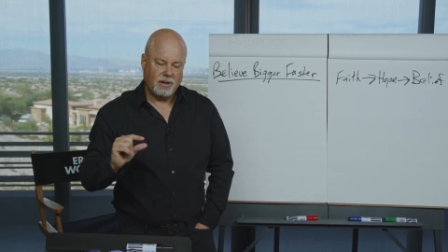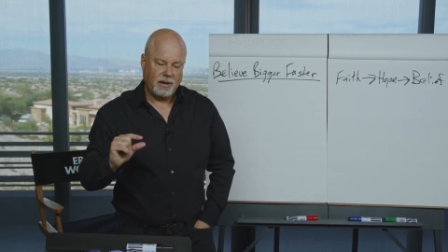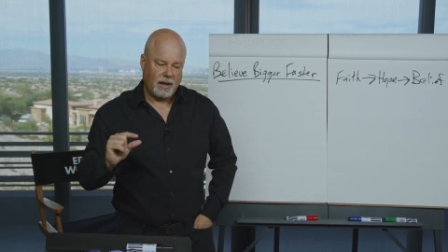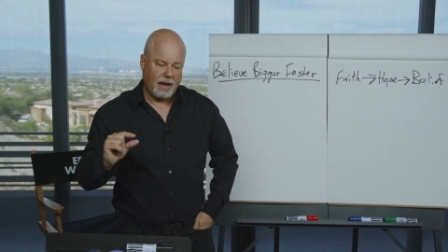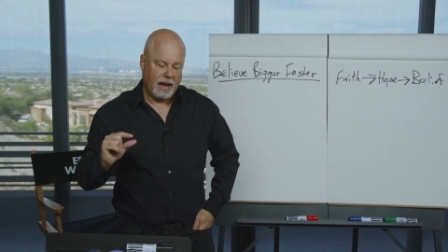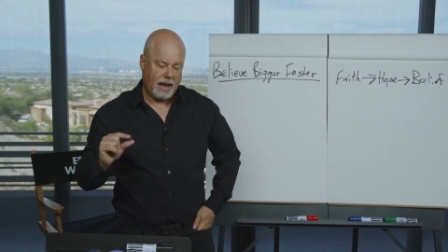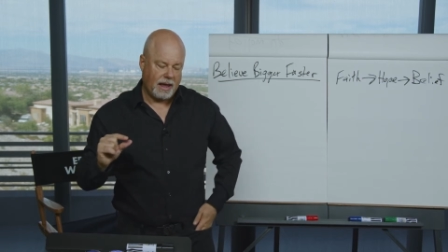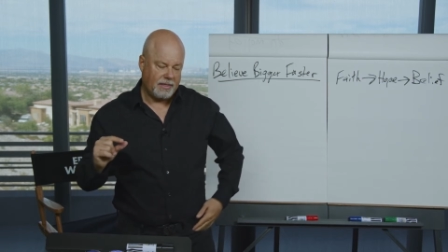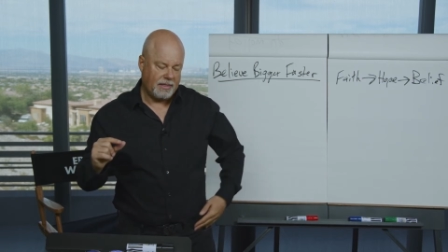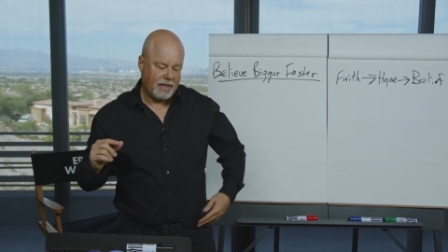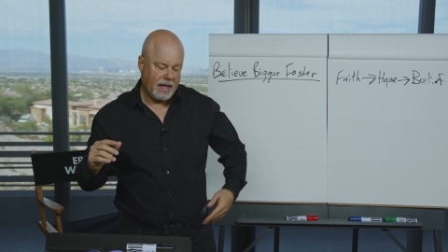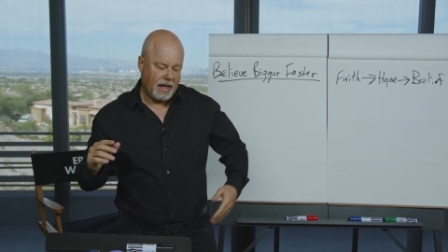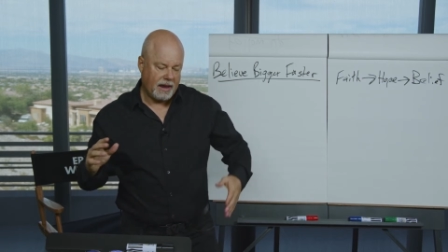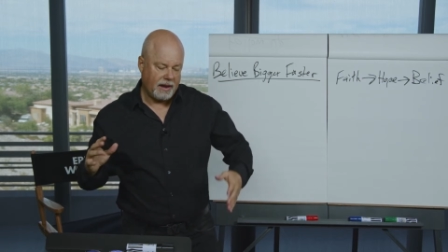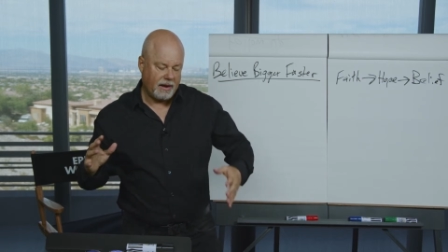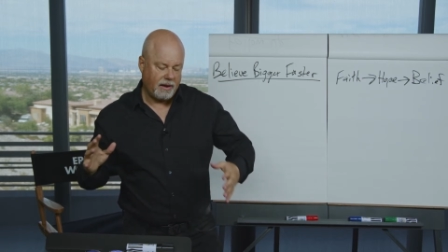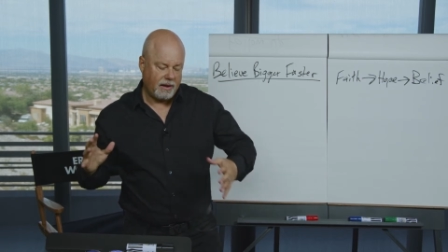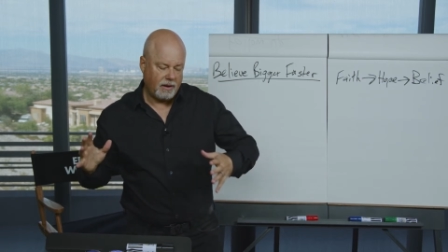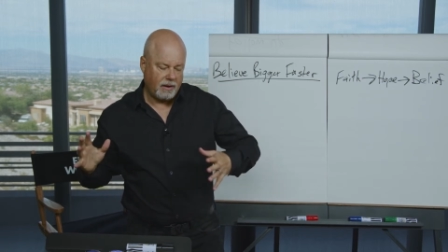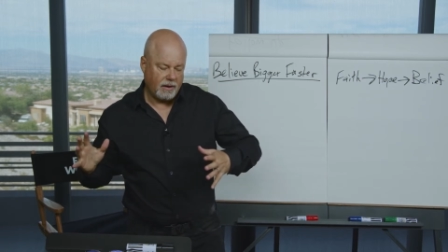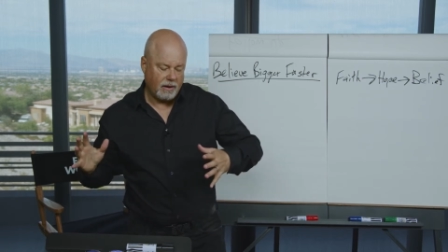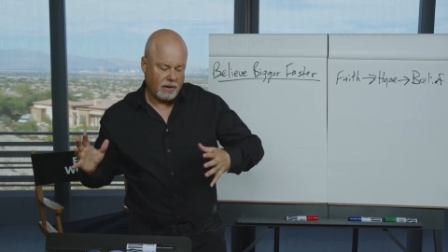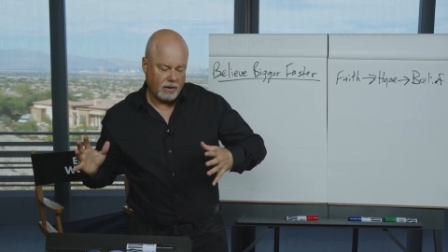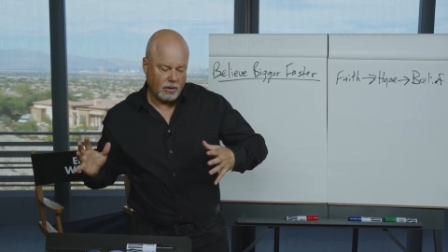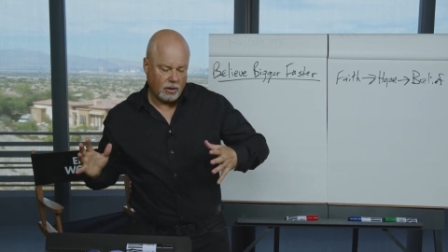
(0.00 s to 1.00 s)
and
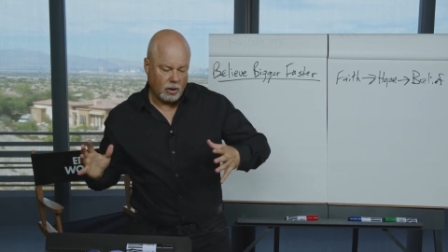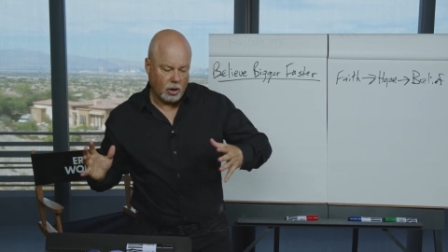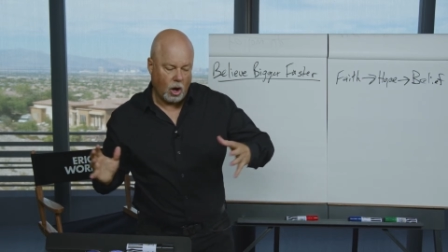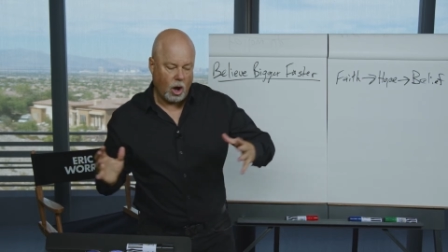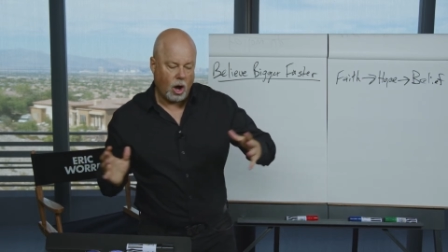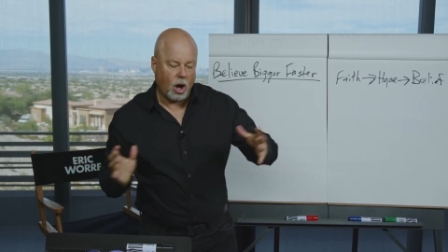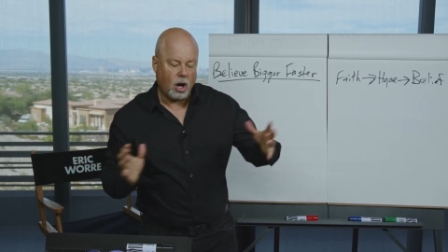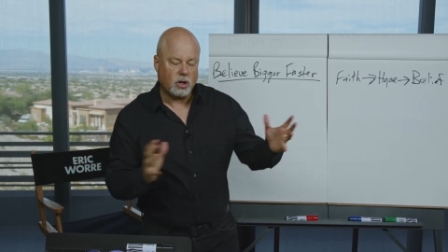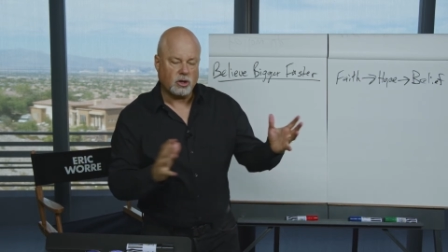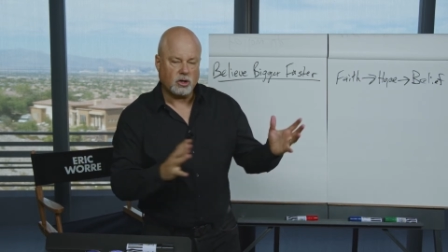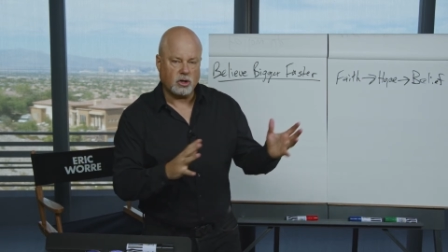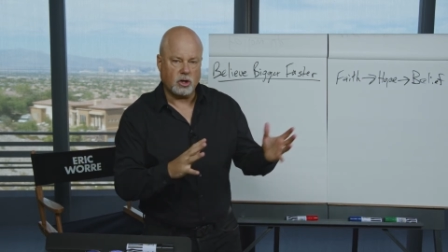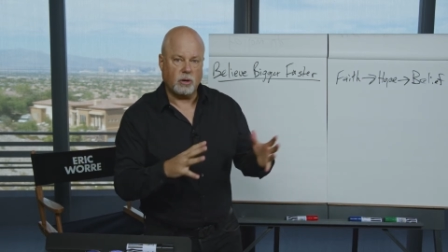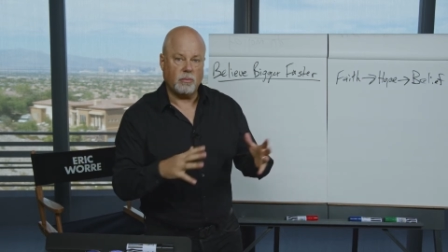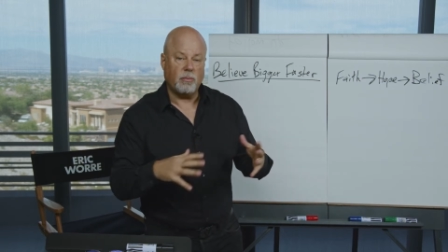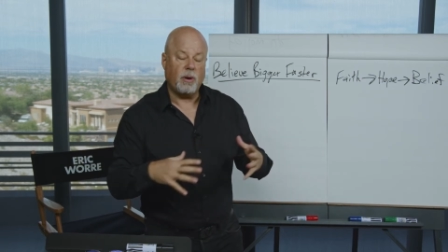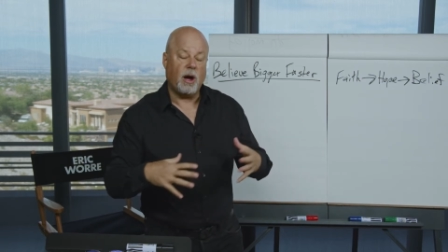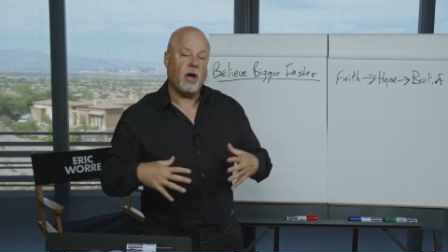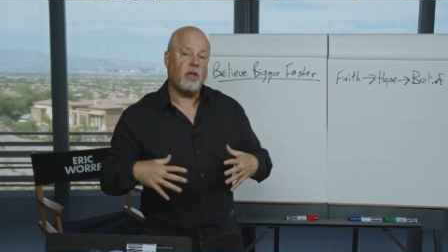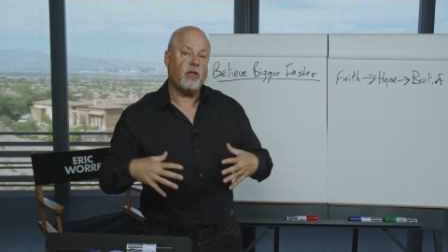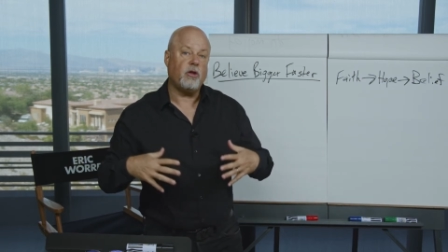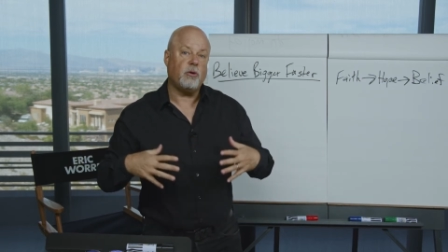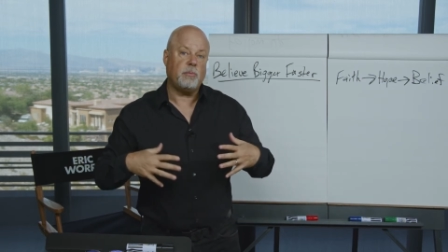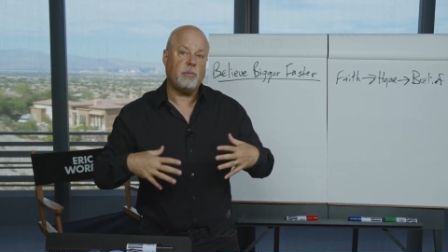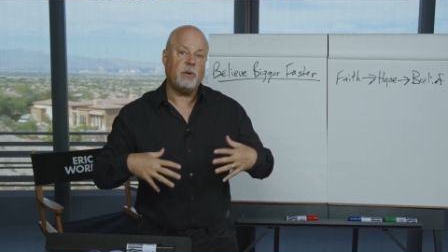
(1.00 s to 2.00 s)
then long term,
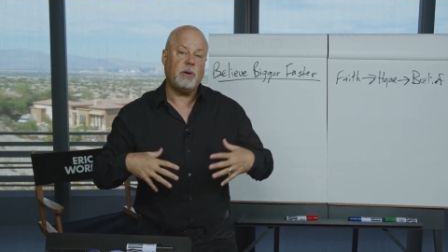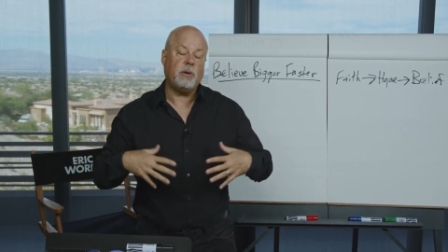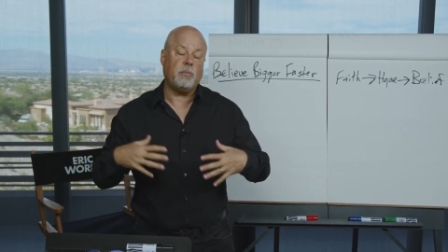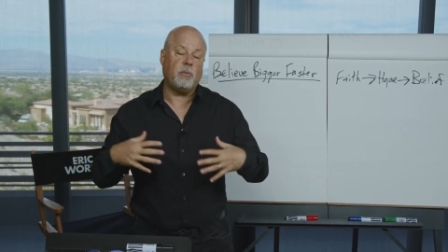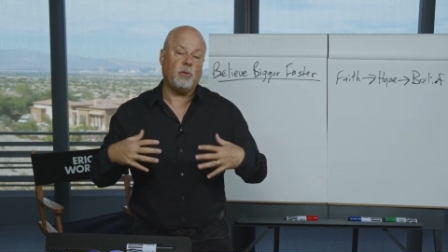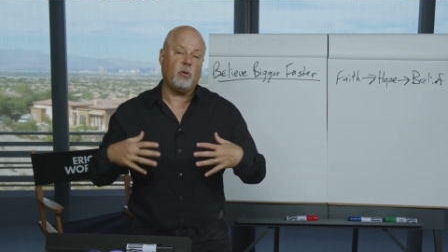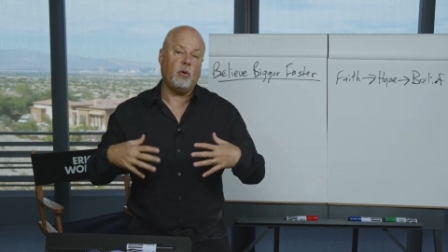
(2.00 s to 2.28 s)
other people